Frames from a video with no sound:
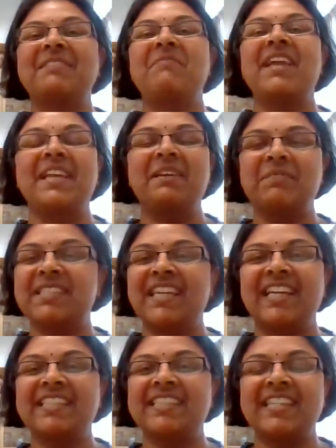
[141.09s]
Making
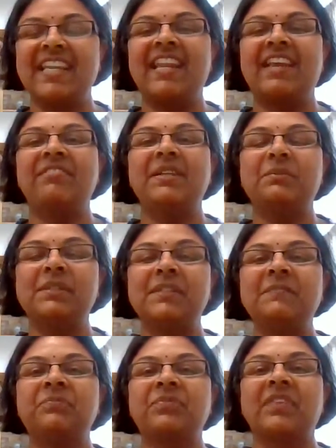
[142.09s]
mistakes is inevitable
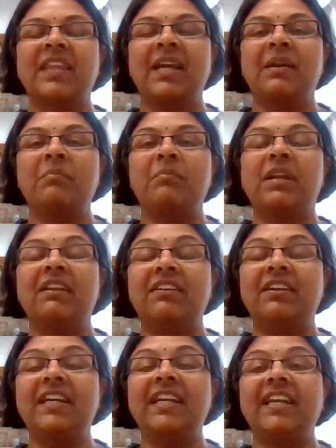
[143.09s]

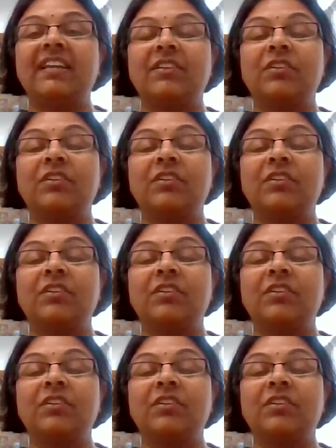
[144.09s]
learning